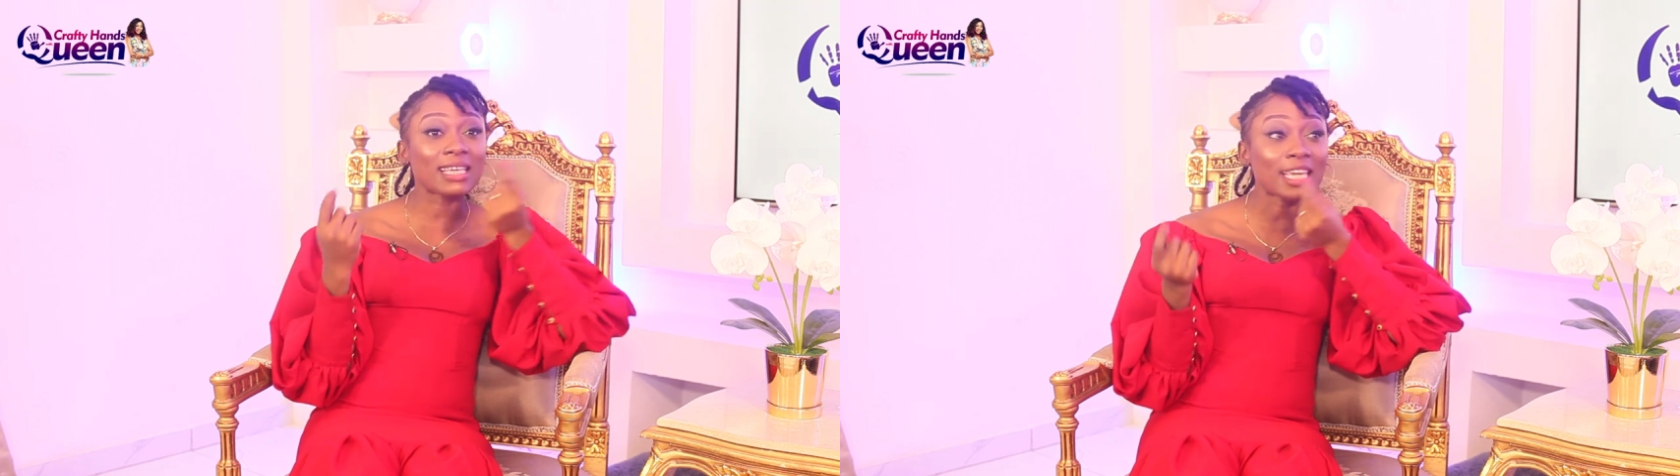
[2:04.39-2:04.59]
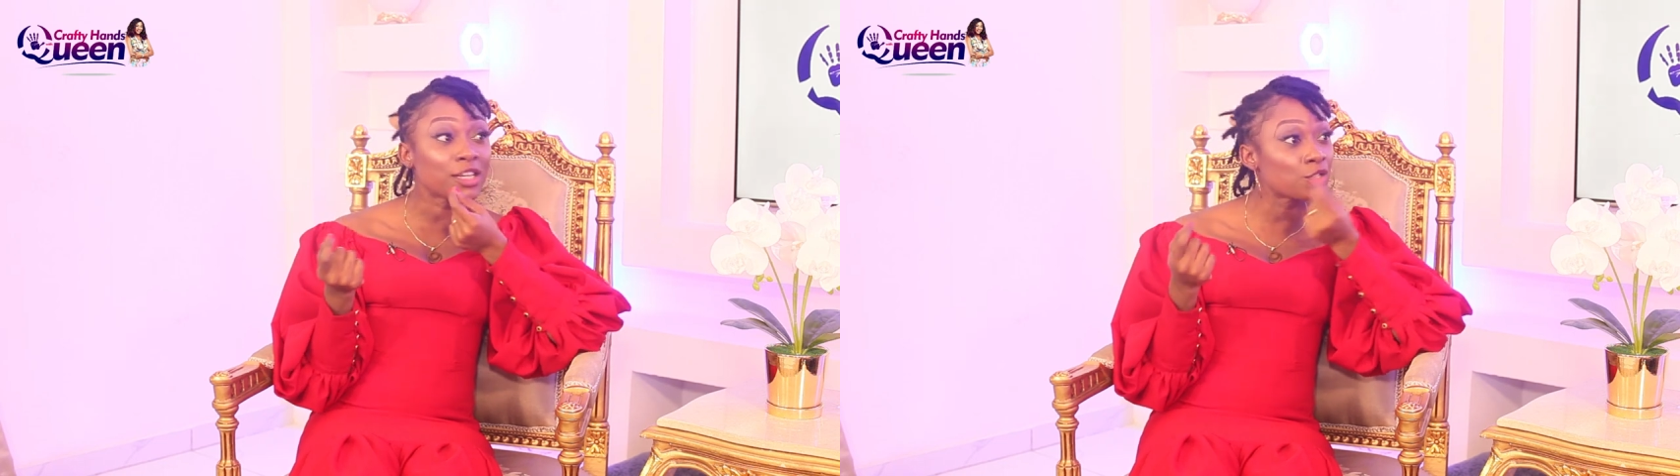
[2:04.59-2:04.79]

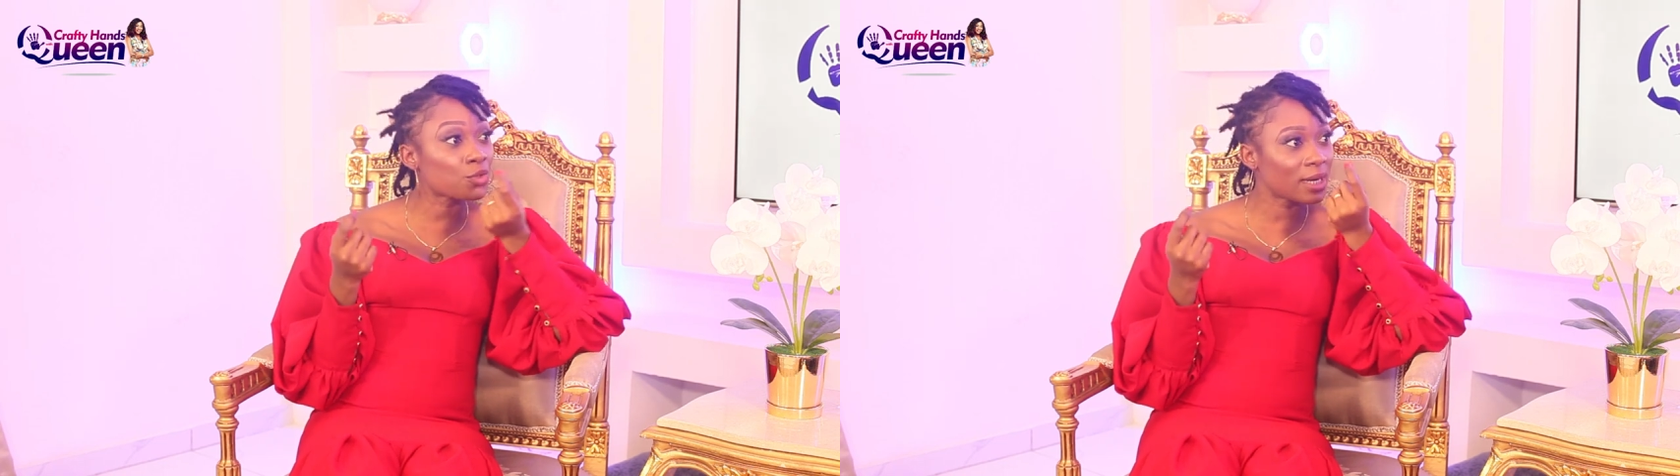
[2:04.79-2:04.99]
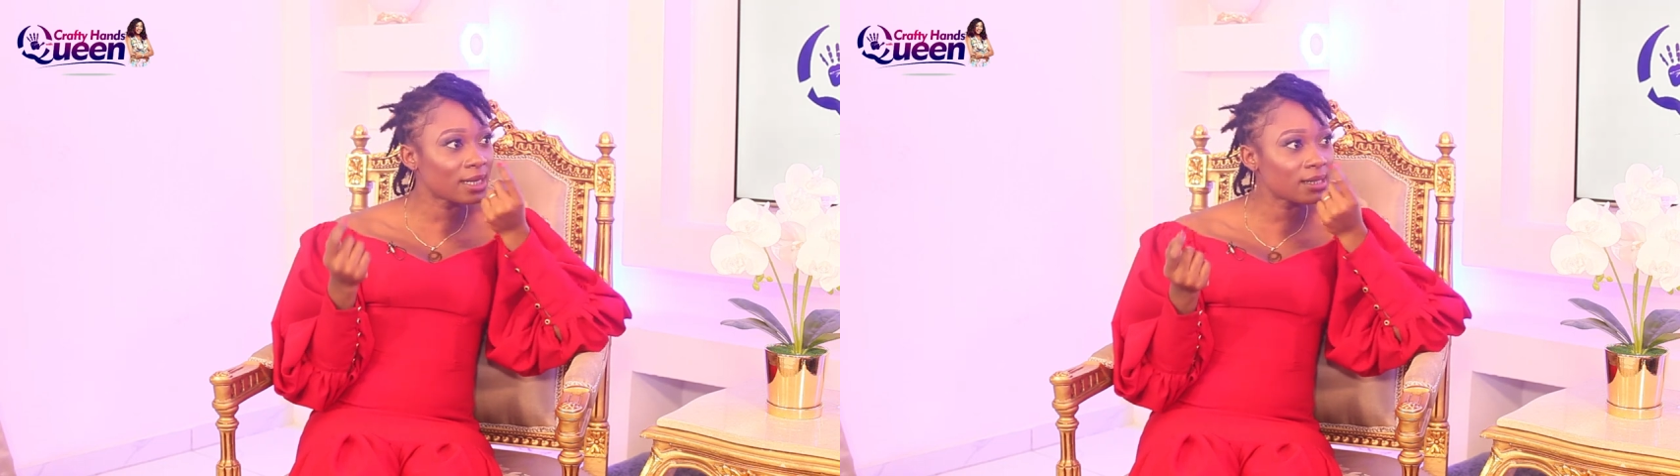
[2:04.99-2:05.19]

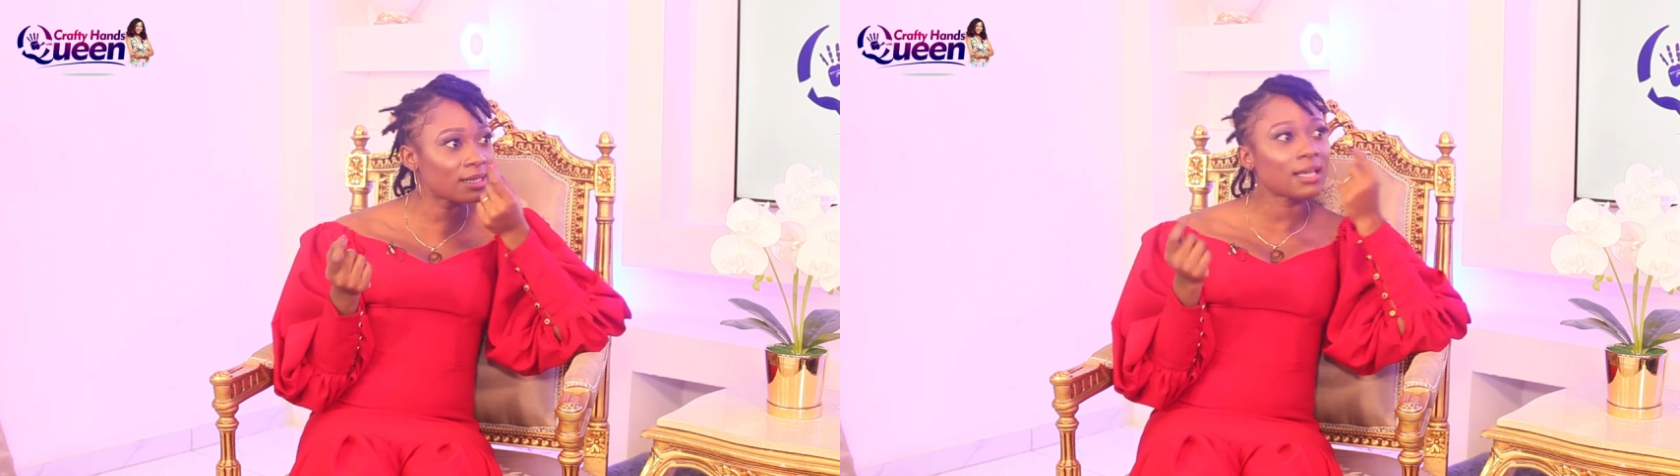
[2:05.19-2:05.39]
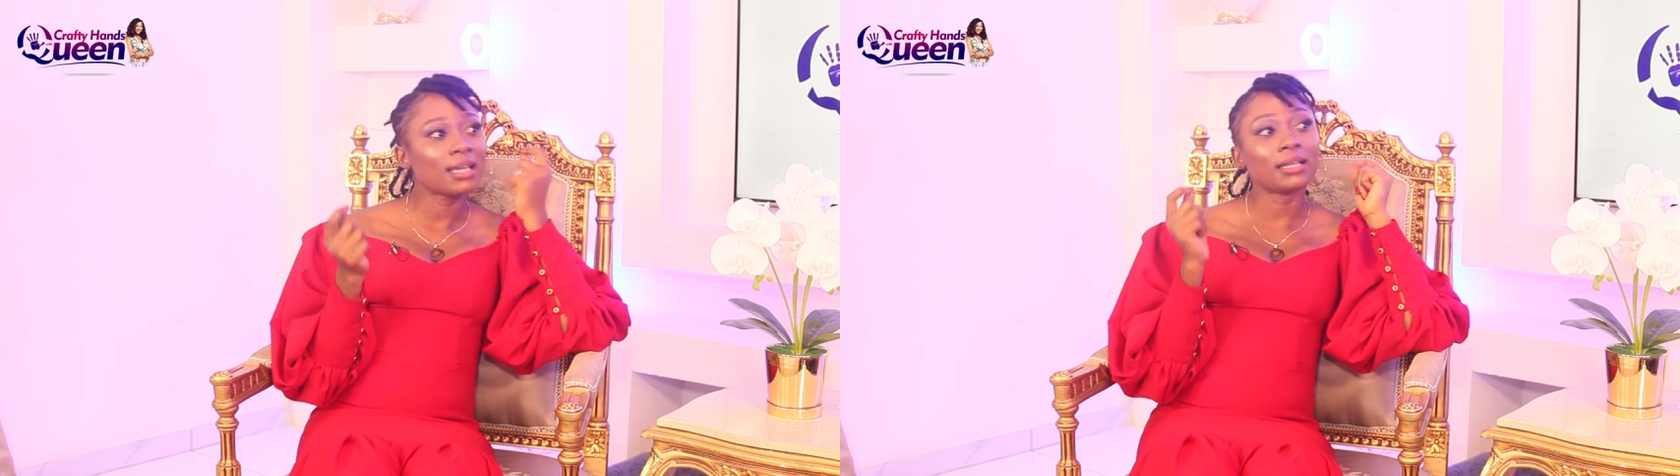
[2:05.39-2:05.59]
interest,
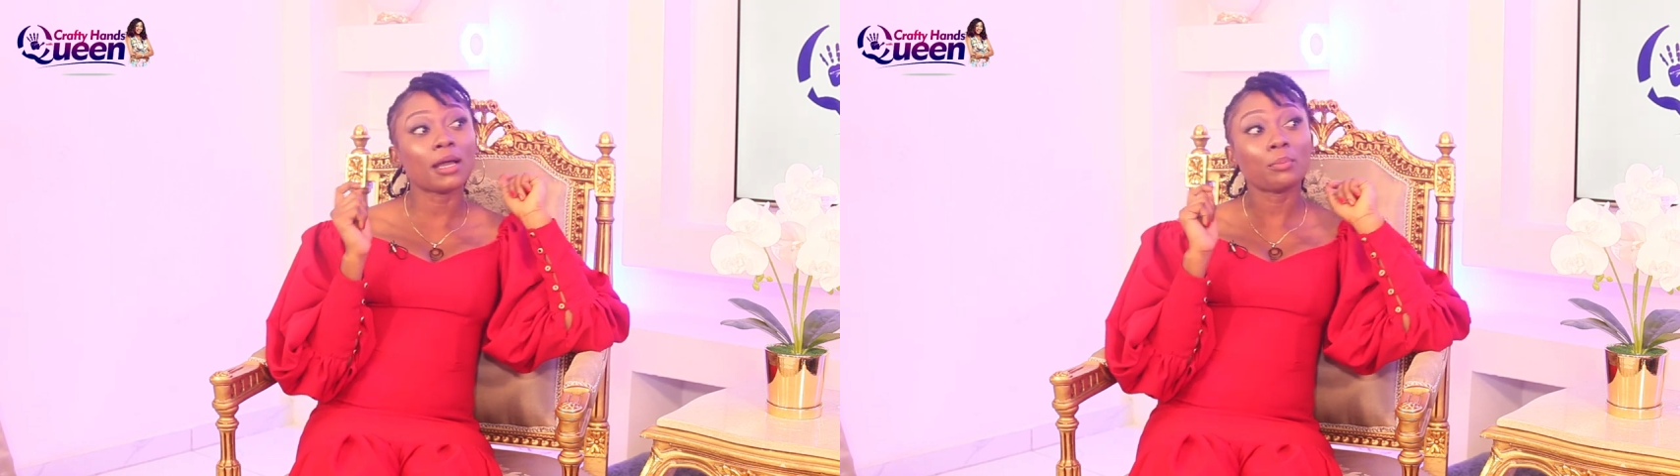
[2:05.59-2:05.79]
it right.